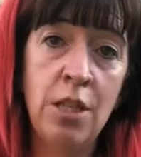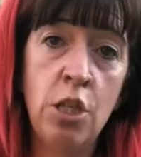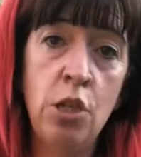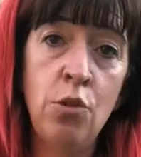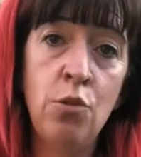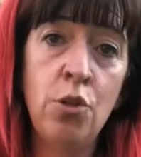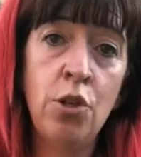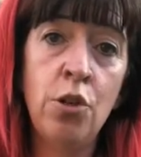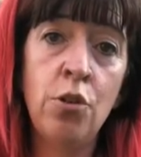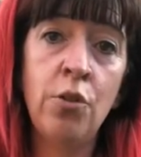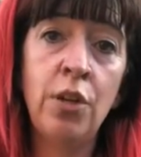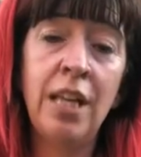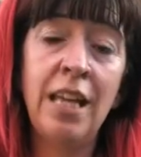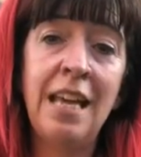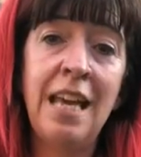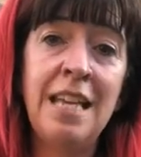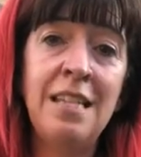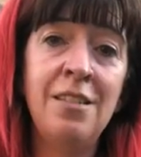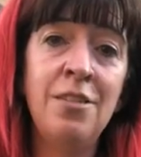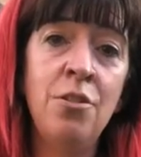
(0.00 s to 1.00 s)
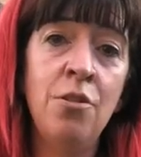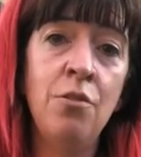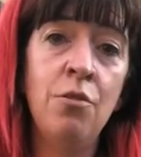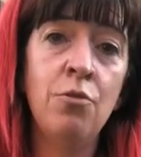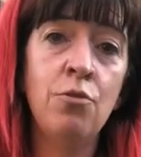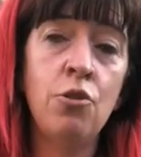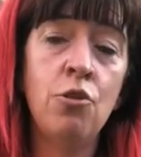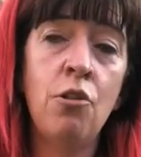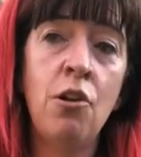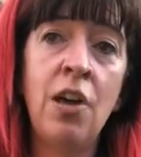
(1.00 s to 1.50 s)
Your dog is
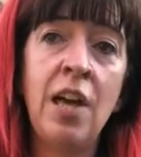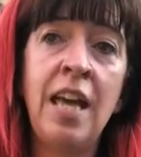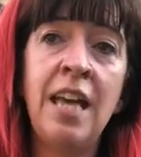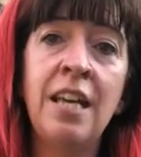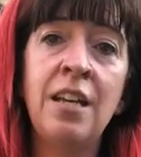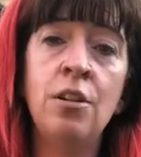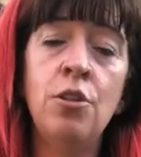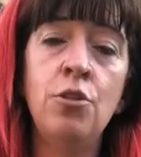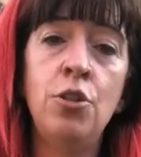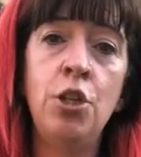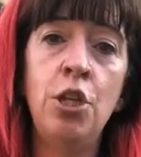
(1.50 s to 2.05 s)
not trying